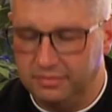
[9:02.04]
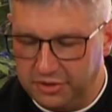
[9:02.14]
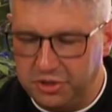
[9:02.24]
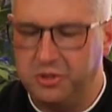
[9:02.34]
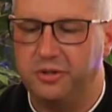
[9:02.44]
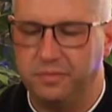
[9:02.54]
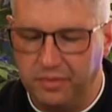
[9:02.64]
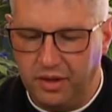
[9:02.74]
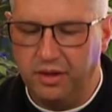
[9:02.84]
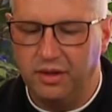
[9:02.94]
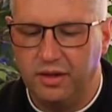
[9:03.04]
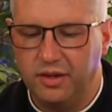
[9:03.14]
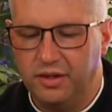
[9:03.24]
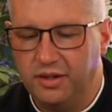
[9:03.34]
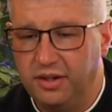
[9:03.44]
Sure.
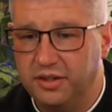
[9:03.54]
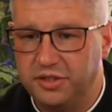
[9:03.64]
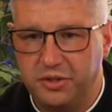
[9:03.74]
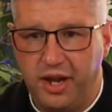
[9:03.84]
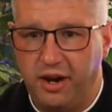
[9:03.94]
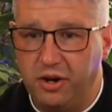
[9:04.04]
So yeah,